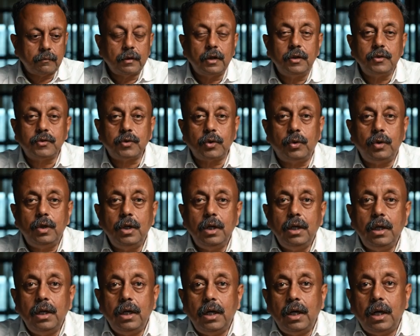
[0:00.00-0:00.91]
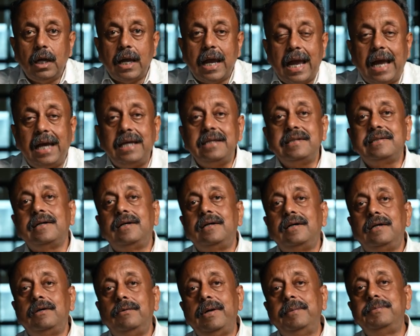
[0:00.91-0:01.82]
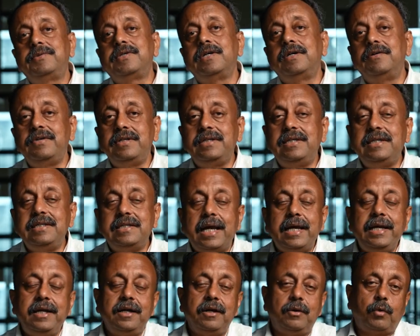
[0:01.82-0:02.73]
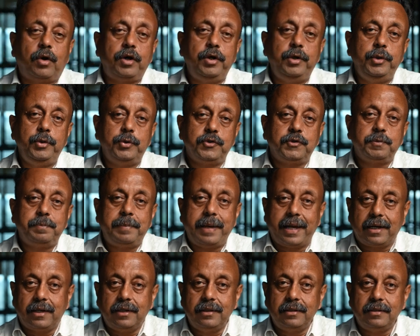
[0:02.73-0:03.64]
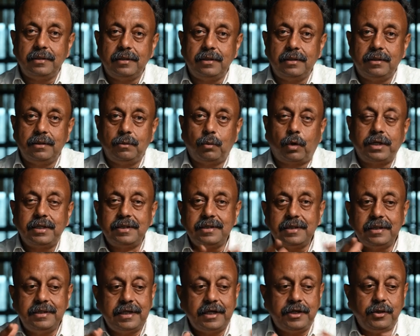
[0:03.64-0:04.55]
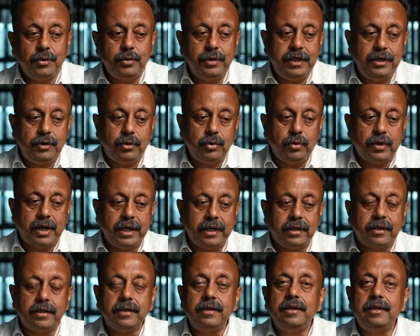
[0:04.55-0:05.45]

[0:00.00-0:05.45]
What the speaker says: So as a web service designer, what do you spec? What is it that you need to write?